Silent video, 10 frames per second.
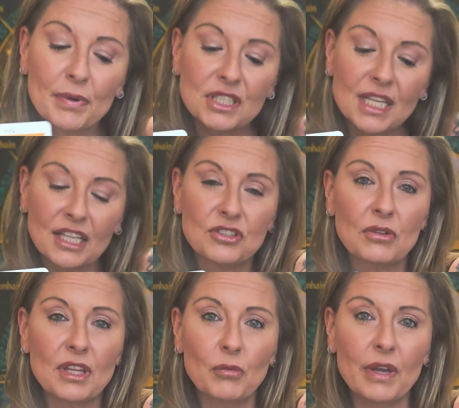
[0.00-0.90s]

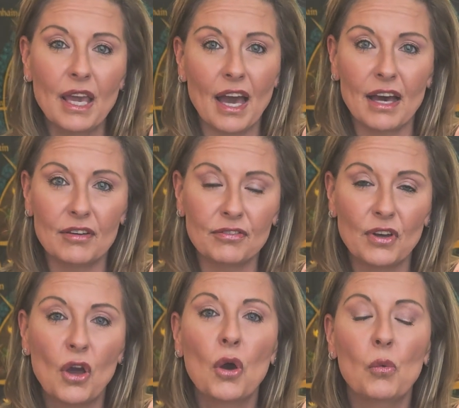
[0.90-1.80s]
potential that we have
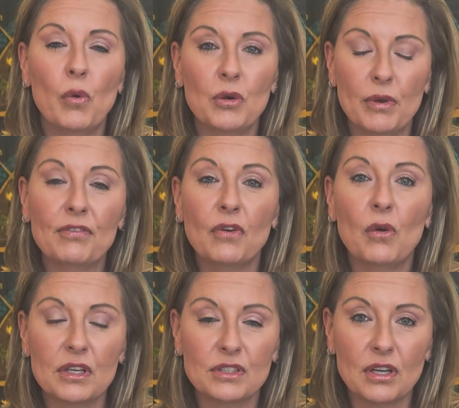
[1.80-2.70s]
when we
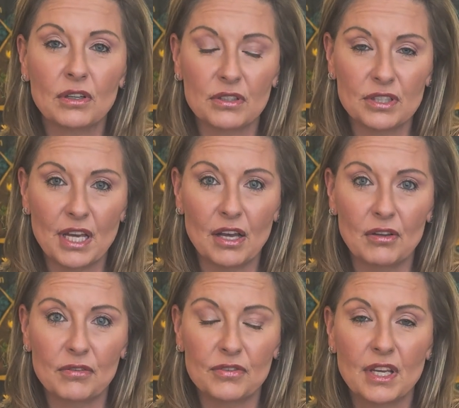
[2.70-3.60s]
focus on
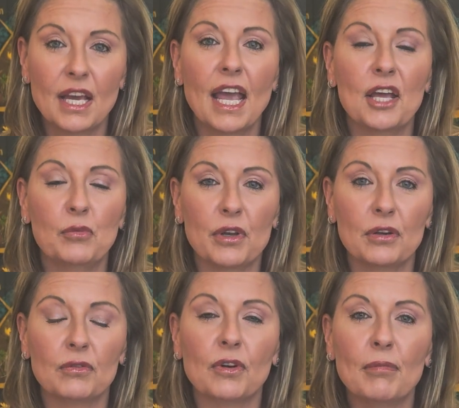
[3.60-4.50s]
ourselves and
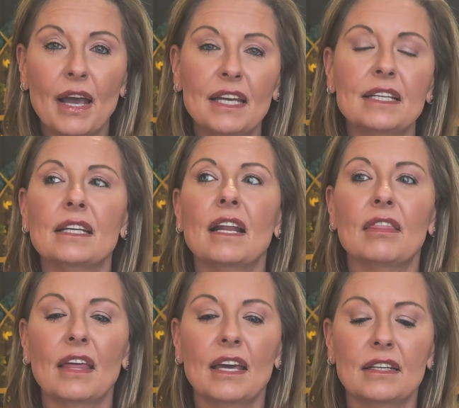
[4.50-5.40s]
we're reminded
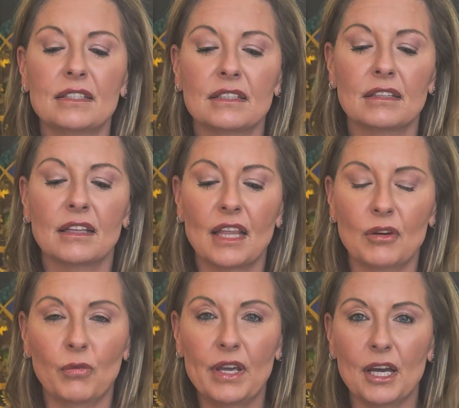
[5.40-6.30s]
that
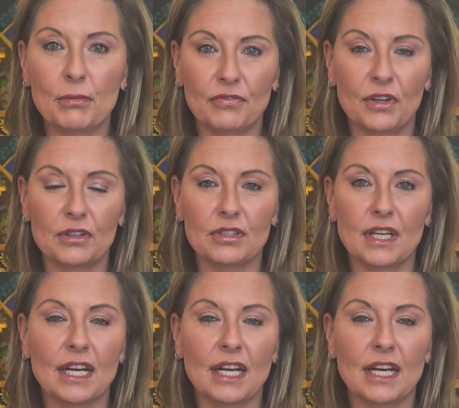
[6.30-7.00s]
we come first.